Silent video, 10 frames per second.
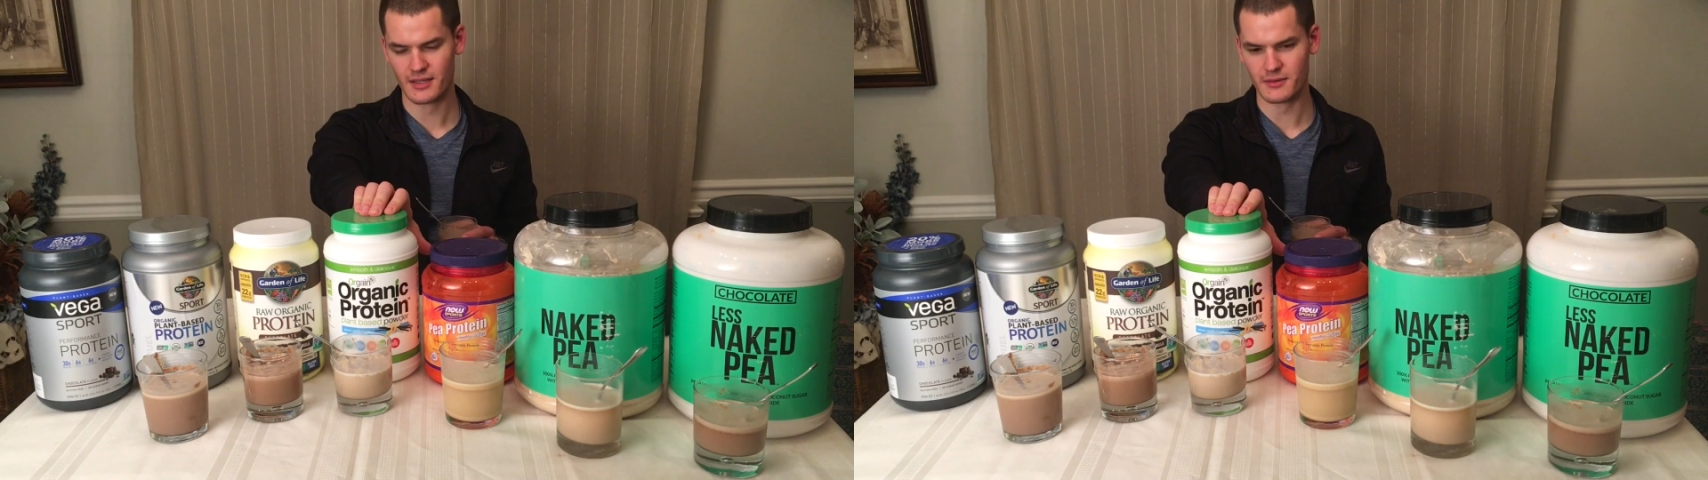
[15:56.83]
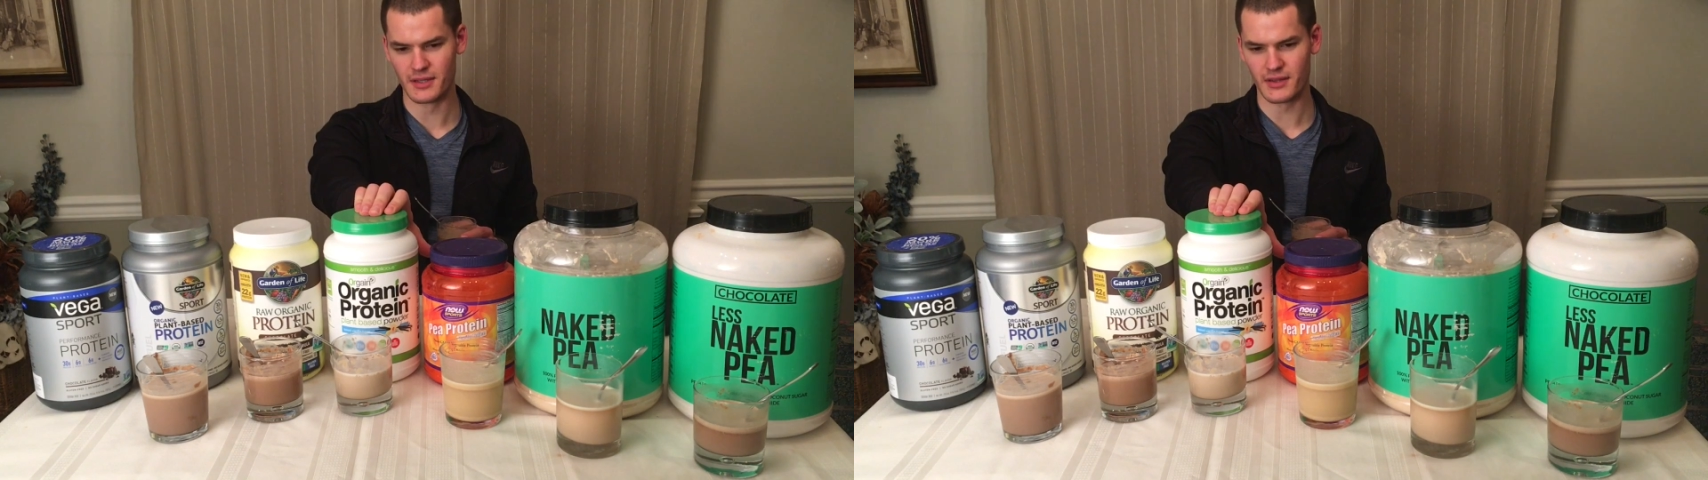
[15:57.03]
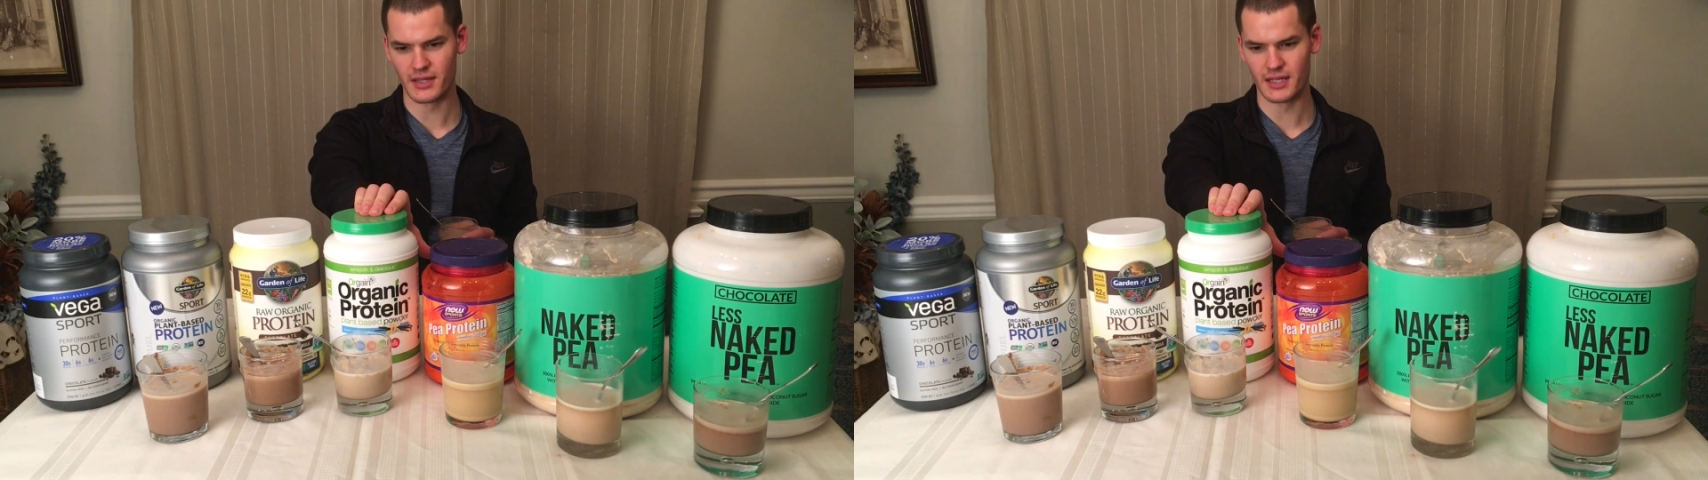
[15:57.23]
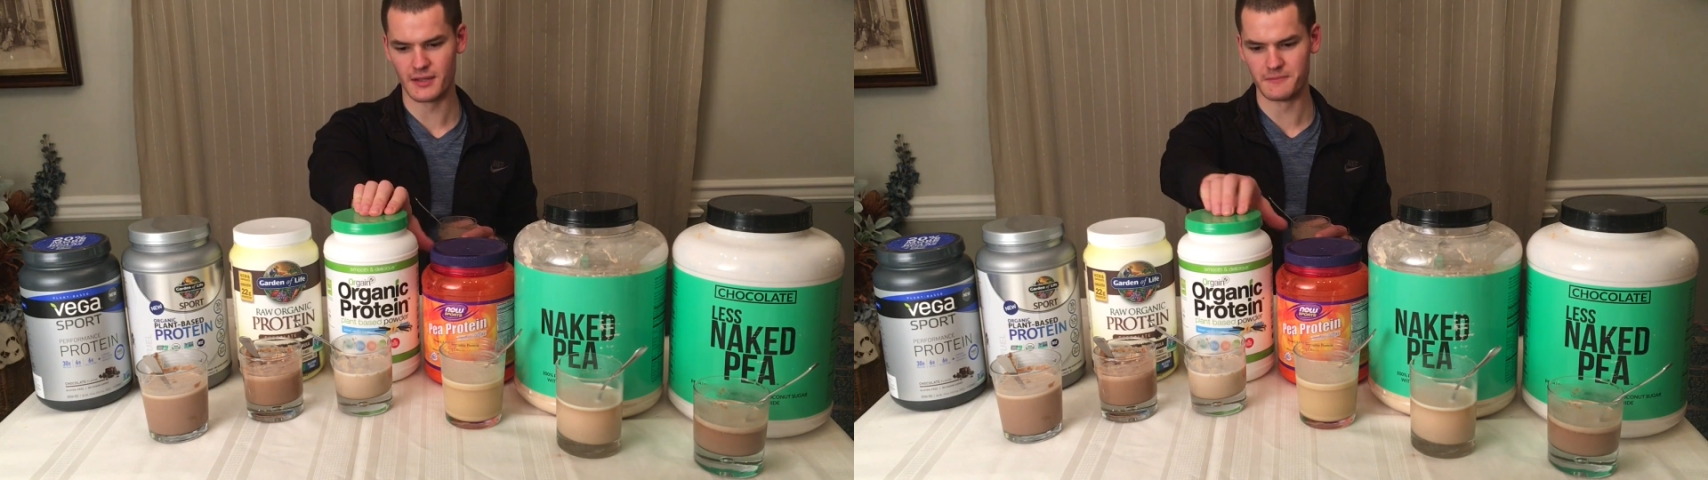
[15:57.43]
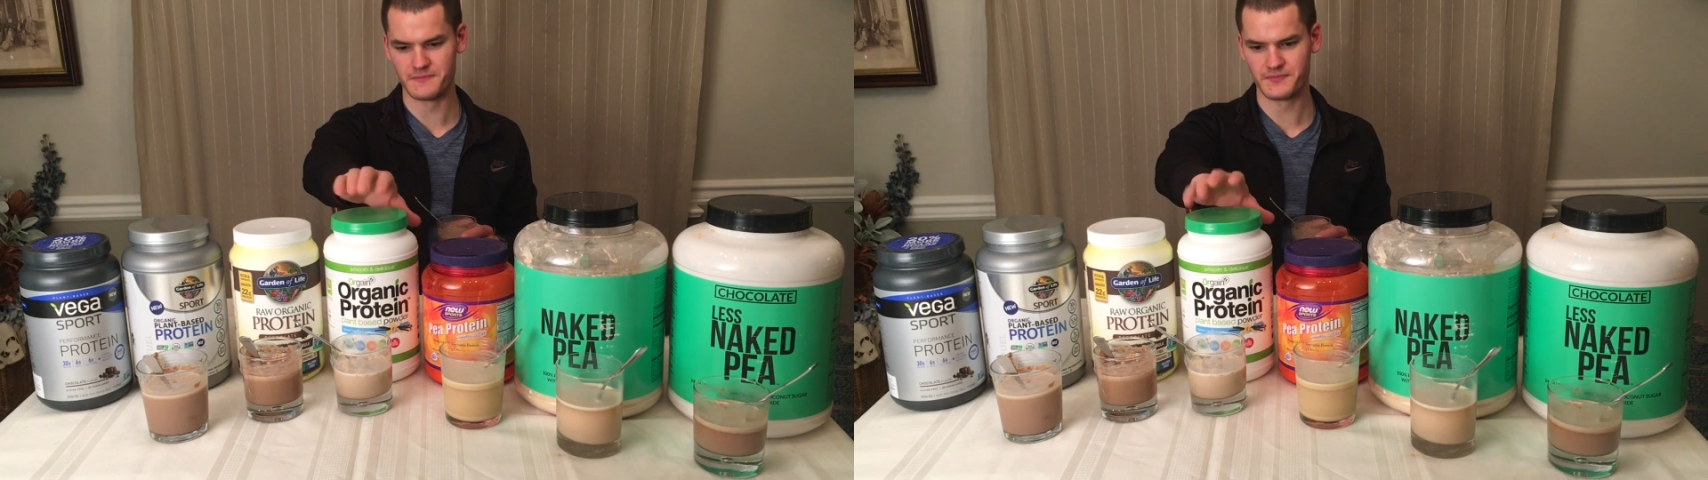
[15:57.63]

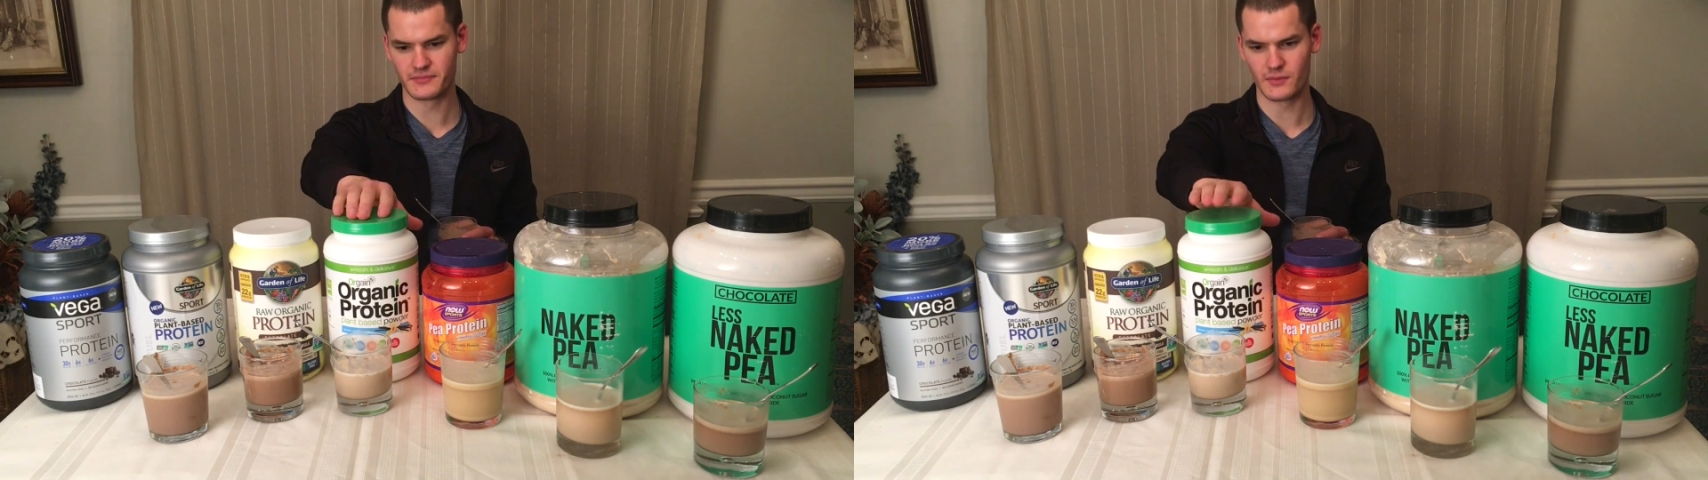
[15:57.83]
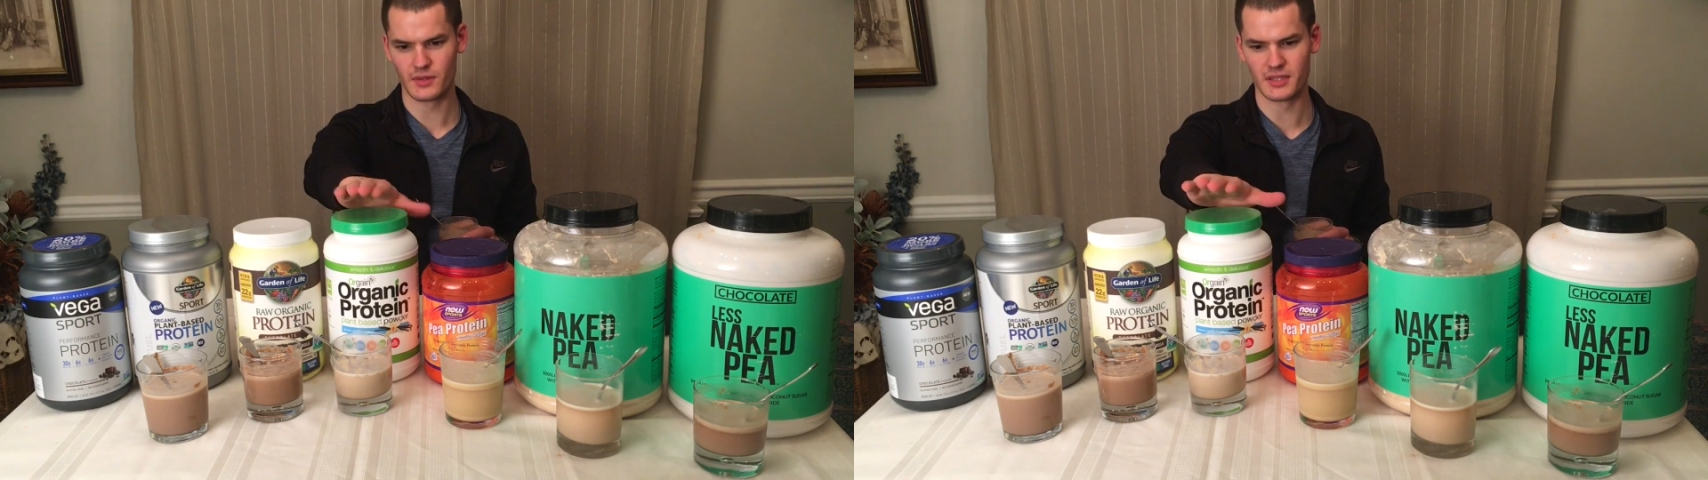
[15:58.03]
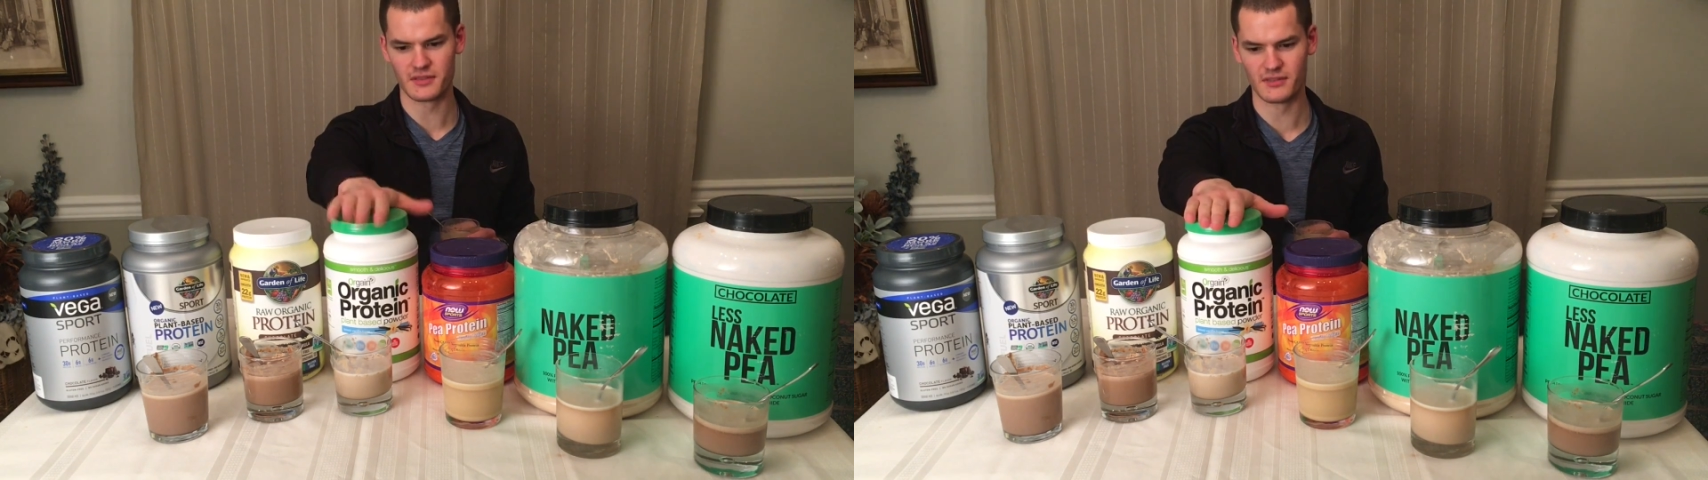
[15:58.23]
this